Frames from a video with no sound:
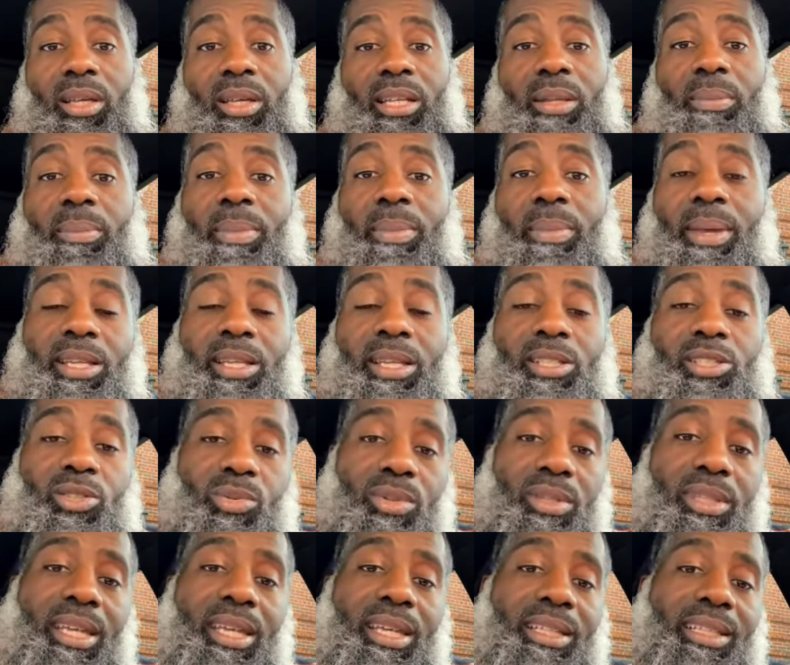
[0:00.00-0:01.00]
And it makes
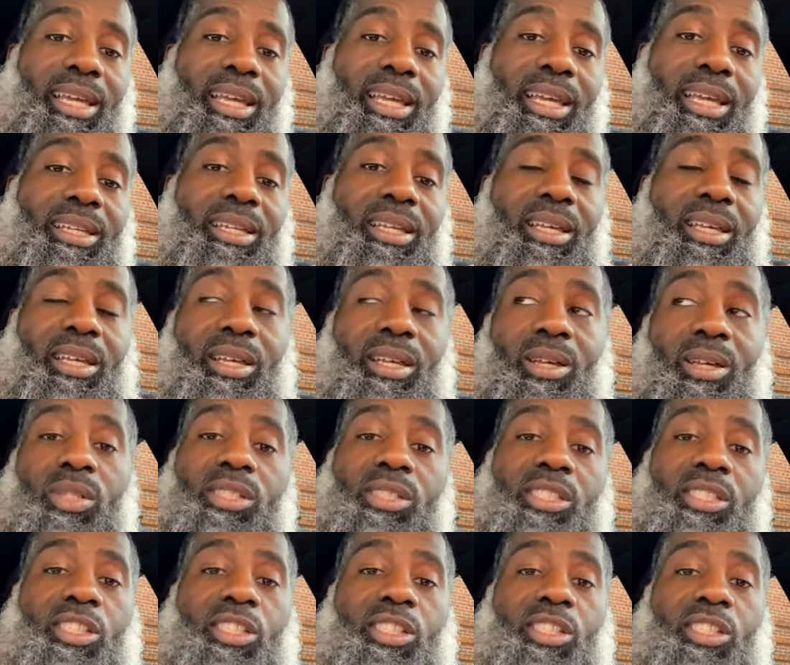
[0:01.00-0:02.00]
you think, like,
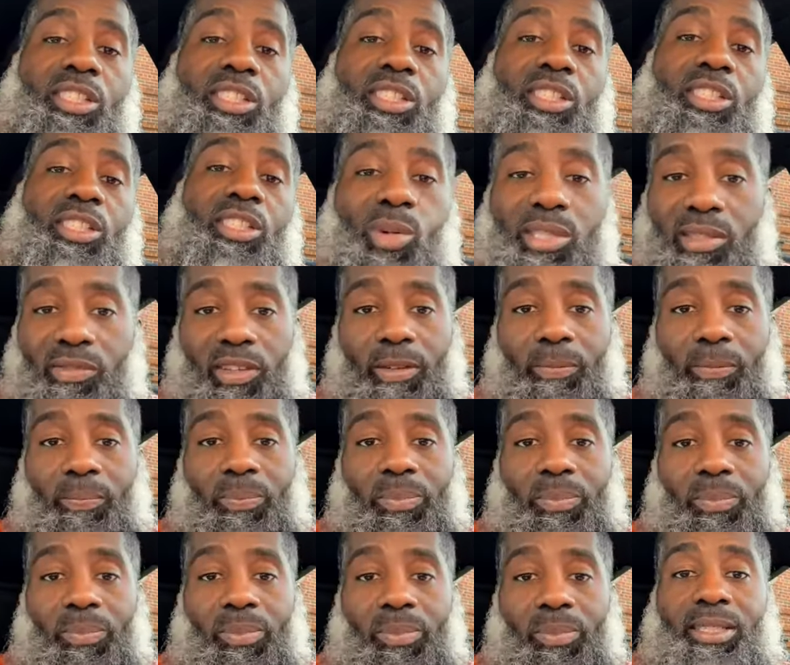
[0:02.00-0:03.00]
what is the source of it?
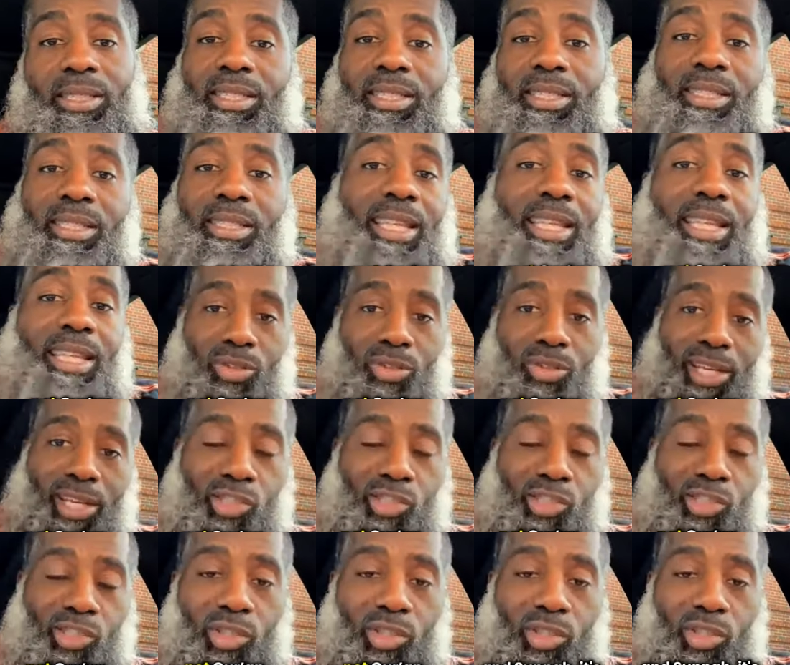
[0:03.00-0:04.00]
Because it's not Quran
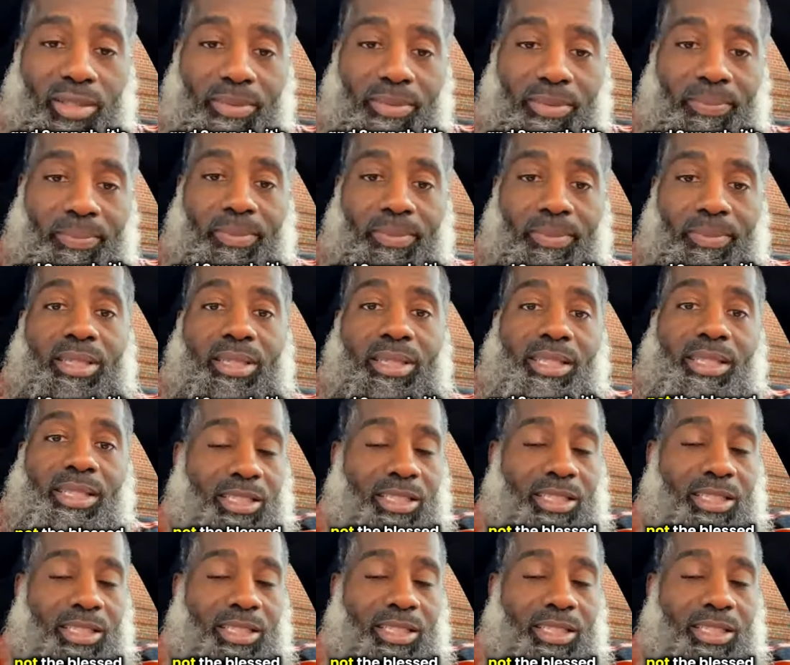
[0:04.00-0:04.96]
and Sunnah. It's not